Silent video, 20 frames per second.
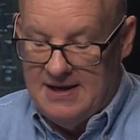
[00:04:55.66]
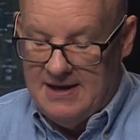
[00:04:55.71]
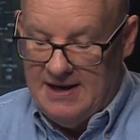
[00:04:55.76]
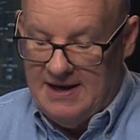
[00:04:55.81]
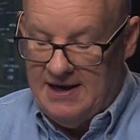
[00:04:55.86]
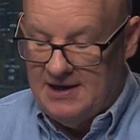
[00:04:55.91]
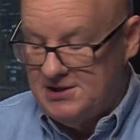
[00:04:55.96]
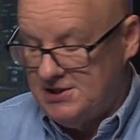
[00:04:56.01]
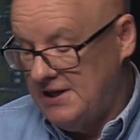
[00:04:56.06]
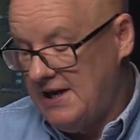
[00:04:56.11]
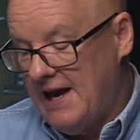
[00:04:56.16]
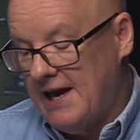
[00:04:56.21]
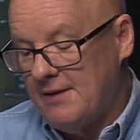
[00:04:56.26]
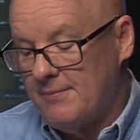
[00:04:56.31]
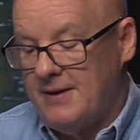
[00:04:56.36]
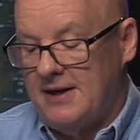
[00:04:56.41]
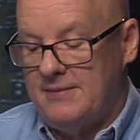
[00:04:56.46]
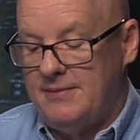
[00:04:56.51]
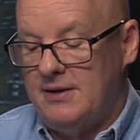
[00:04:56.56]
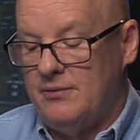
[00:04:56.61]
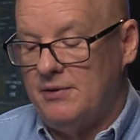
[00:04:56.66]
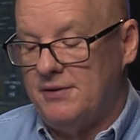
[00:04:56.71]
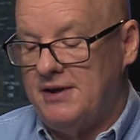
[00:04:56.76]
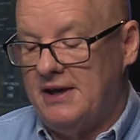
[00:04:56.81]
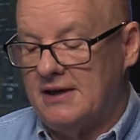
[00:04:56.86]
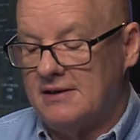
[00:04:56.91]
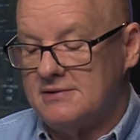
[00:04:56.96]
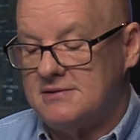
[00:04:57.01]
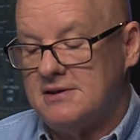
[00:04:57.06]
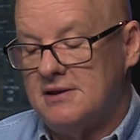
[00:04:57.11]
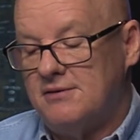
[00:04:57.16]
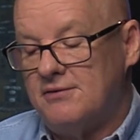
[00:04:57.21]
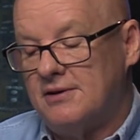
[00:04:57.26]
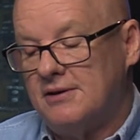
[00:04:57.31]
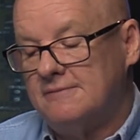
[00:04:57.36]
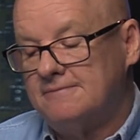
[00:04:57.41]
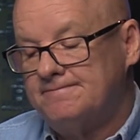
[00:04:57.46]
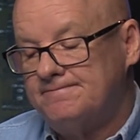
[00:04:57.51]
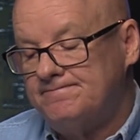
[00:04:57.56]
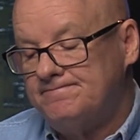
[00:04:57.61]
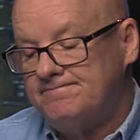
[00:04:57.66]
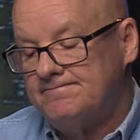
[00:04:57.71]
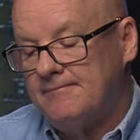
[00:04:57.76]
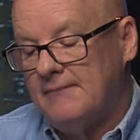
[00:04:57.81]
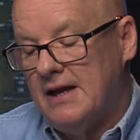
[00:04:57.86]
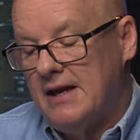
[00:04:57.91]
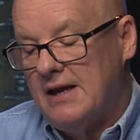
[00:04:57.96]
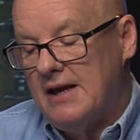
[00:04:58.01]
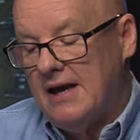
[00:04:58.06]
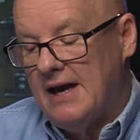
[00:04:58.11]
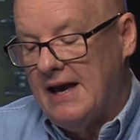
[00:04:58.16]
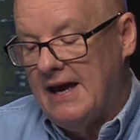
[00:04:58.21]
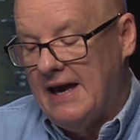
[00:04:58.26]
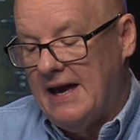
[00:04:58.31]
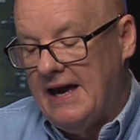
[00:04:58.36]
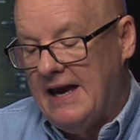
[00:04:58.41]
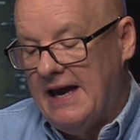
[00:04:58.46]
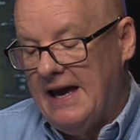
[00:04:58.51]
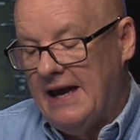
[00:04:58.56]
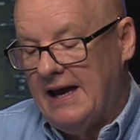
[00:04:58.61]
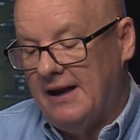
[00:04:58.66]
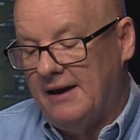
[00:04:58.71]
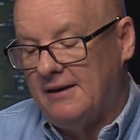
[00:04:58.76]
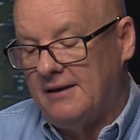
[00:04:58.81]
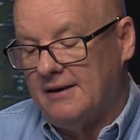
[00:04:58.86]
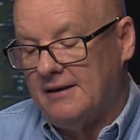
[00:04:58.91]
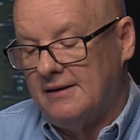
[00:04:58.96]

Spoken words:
And she had a baby with Down syndrome, and